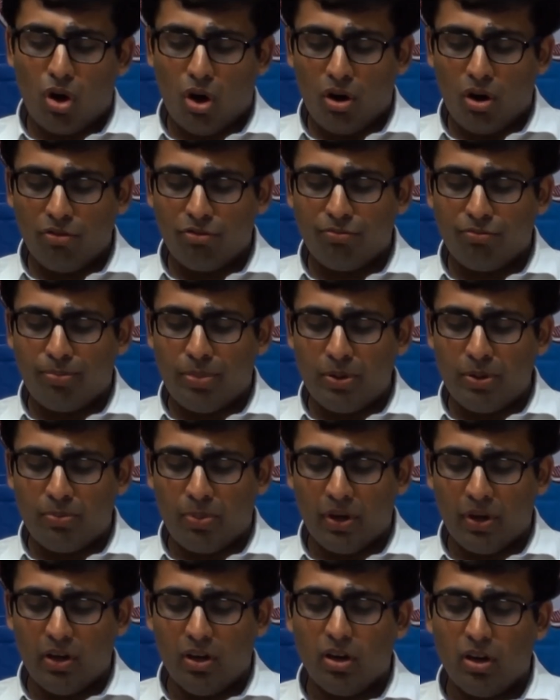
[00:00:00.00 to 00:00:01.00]
of
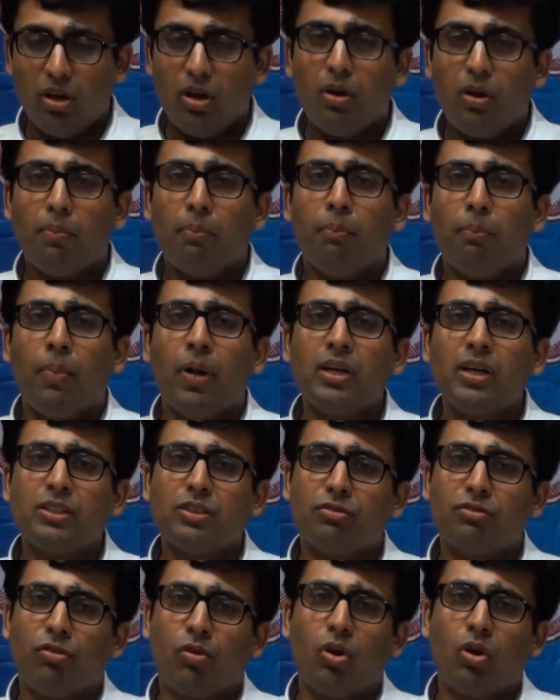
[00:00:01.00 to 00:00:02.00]
people
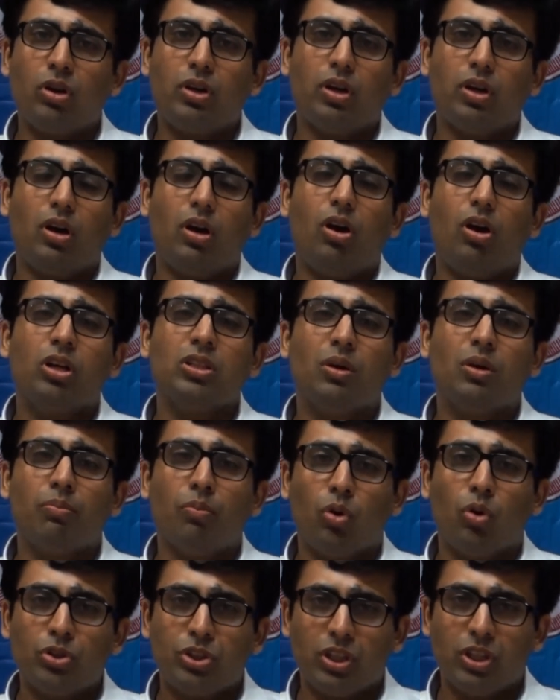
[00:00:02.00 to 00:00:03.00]
must vote on a
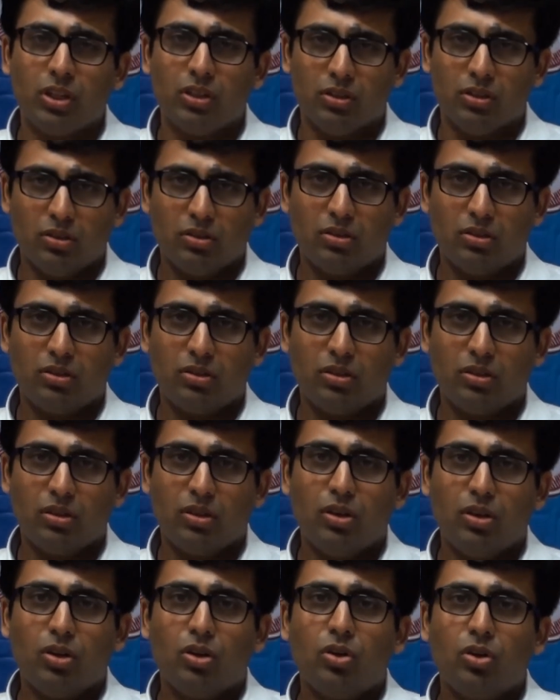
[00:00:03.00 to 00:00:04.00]
motion
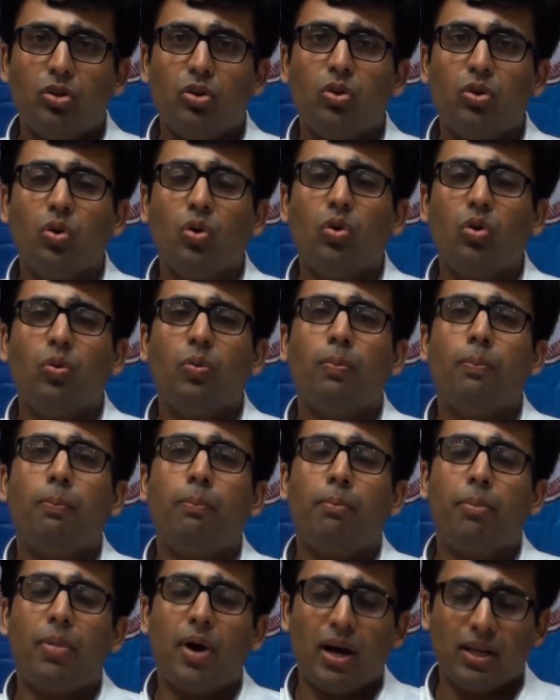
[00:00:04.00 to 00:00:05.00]
to
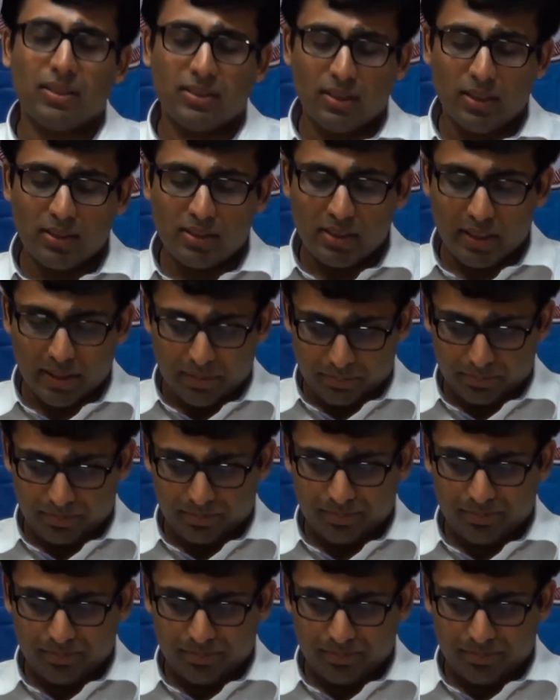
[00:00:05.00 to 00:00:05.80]
pass the same.